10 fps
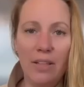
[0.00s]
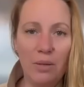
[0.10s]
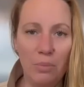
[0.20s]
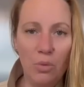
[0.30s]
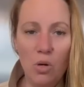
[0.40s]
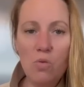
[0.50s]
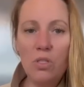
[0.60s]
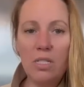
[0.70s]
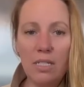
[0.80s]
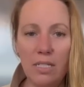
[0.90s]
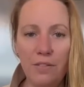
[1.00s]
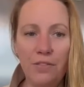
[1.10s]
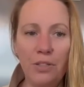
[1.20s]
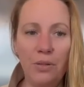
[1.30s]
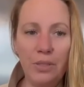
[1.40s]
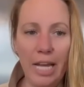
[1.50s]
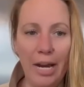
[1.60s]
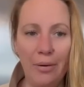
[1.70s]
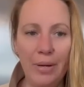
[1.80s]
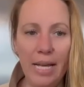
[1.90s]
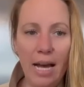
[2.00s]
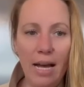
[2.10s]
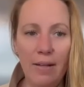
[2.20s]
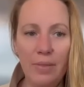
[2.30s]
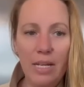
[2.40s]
the most difficult area